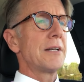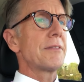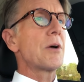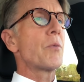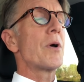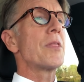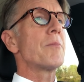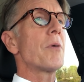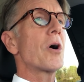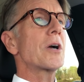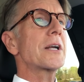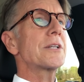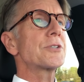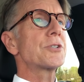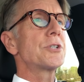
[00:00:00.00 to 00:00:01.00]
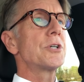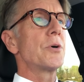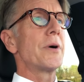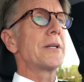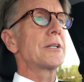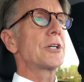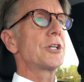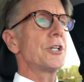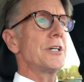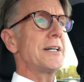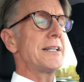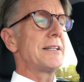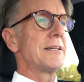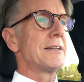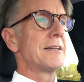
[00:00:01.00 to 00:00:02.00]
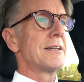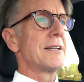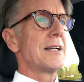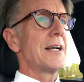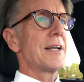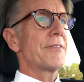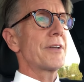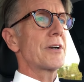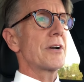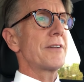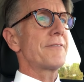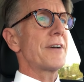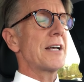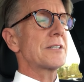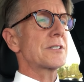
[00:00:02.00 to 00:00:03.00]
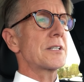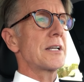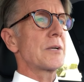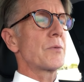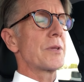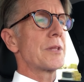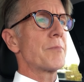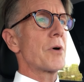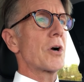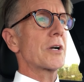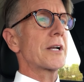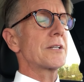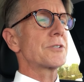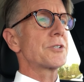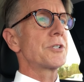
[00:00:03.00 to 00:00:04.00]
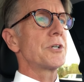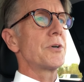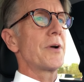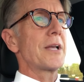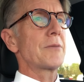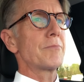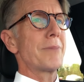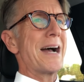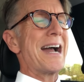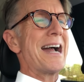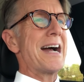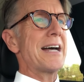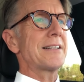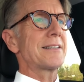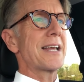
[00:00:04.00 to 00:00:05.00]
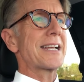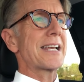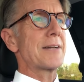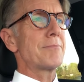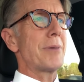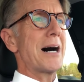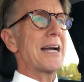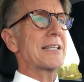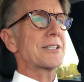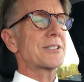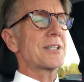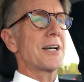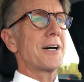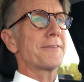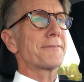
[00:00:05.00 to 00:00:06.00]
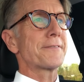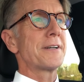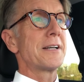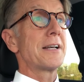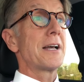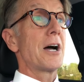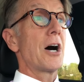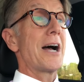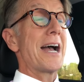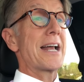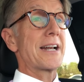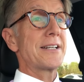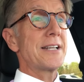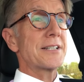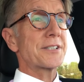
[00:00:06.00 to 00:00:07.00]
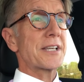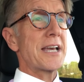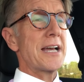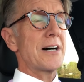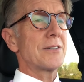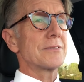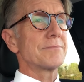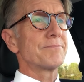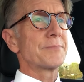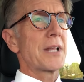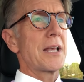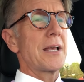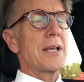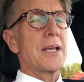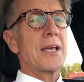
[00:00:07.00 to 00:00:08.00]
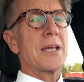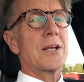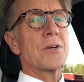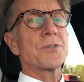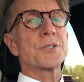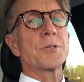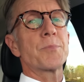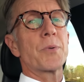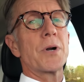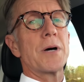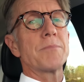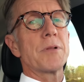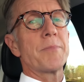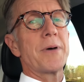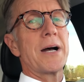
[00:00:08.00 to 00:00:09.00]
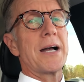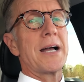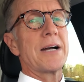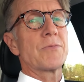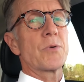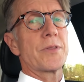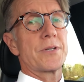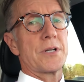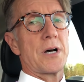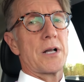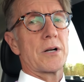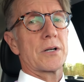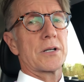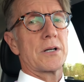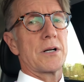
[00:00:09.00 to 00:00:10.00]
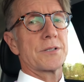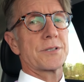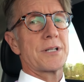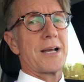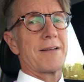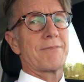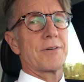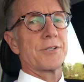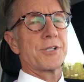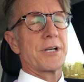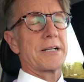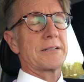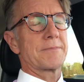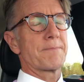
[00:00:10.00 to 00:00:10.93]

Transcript: That when the market's doing good, they're investing. When the market's doing bad, they can buy stuff at a discount. Here's the problem I have with dollar cost averaging